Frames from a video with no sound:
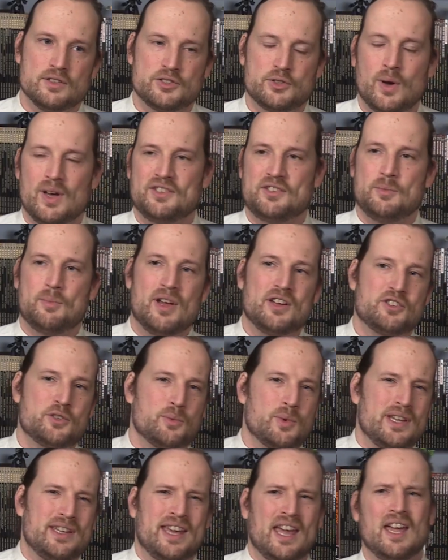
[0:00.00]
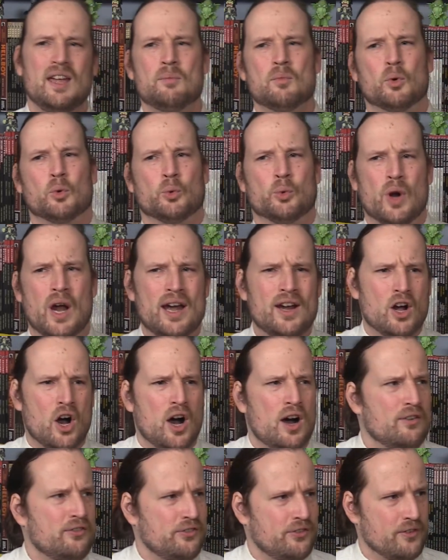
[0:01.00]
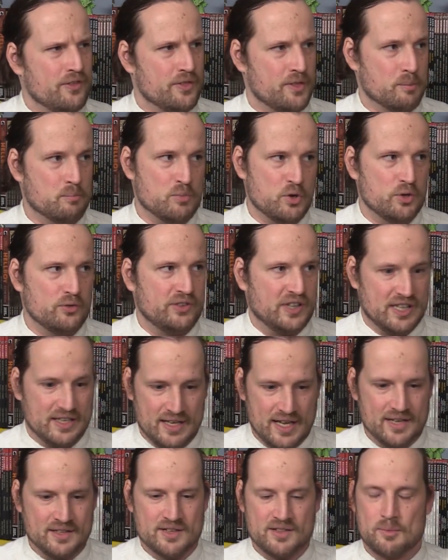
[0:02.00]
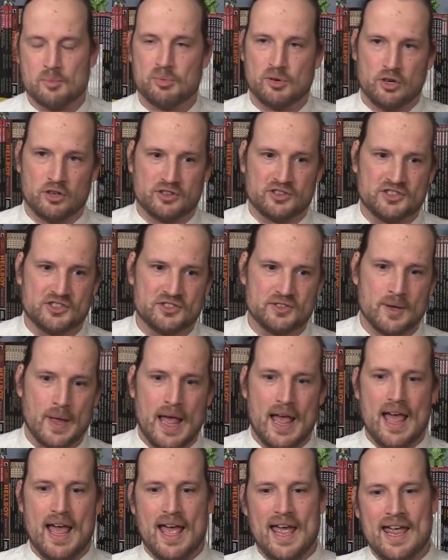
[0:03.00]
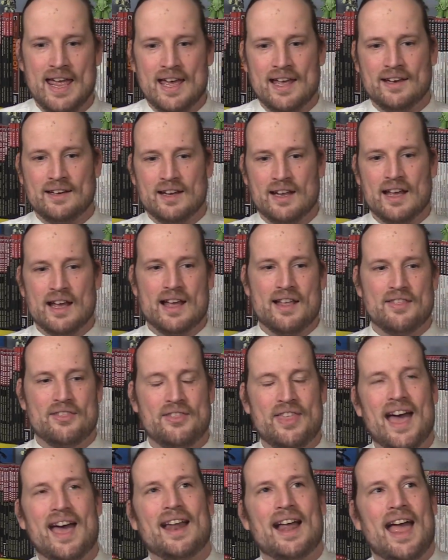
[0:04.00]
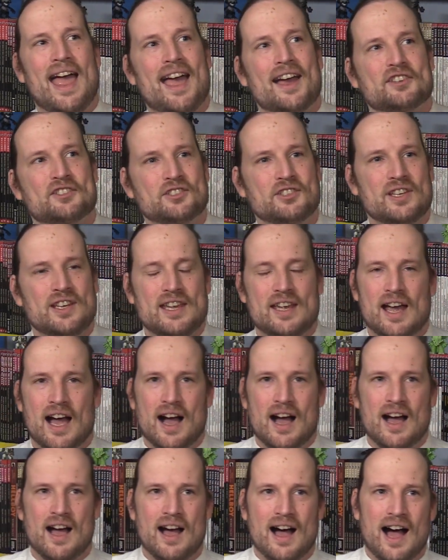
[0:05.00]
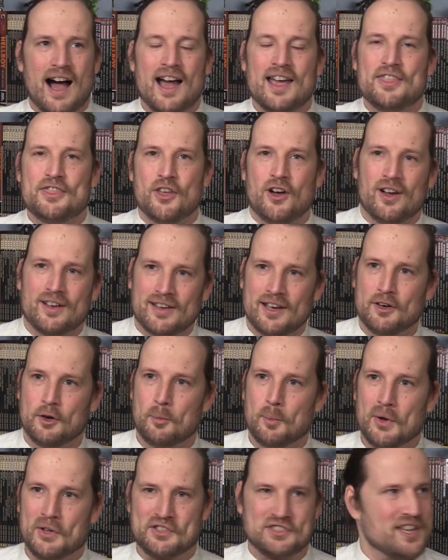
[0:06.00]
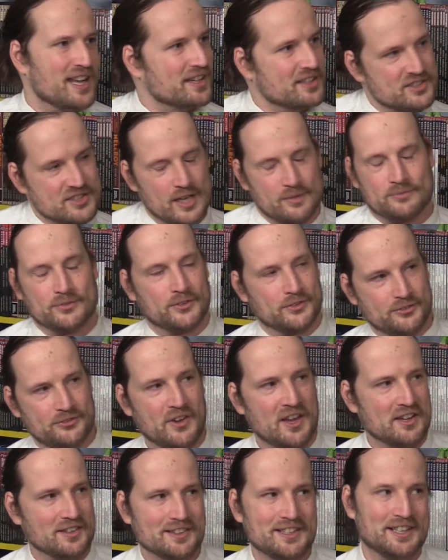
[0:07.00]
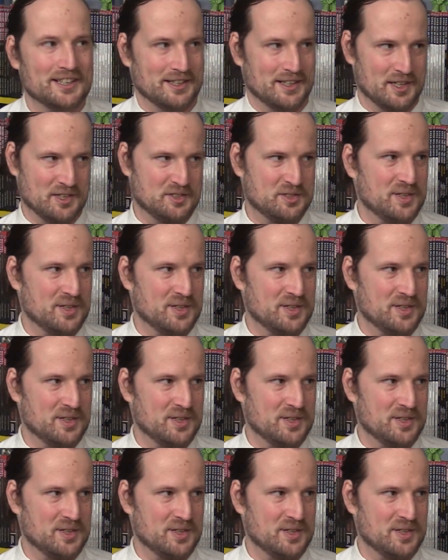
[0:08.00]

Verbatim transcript: So as you mentioned, we came right off the movie into the books. Mm -hmm. And that actually I thought can almost set us up for failure in a,